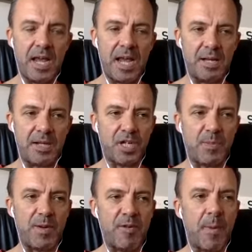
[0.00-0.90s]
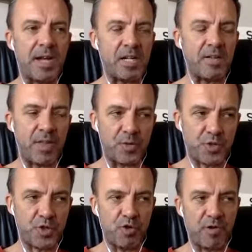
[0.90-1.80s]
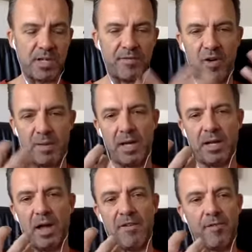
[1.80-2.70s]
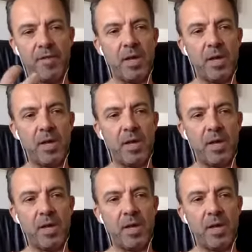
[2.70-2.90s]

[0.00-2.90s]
And it's good to be reminded of those stories I've got in my life,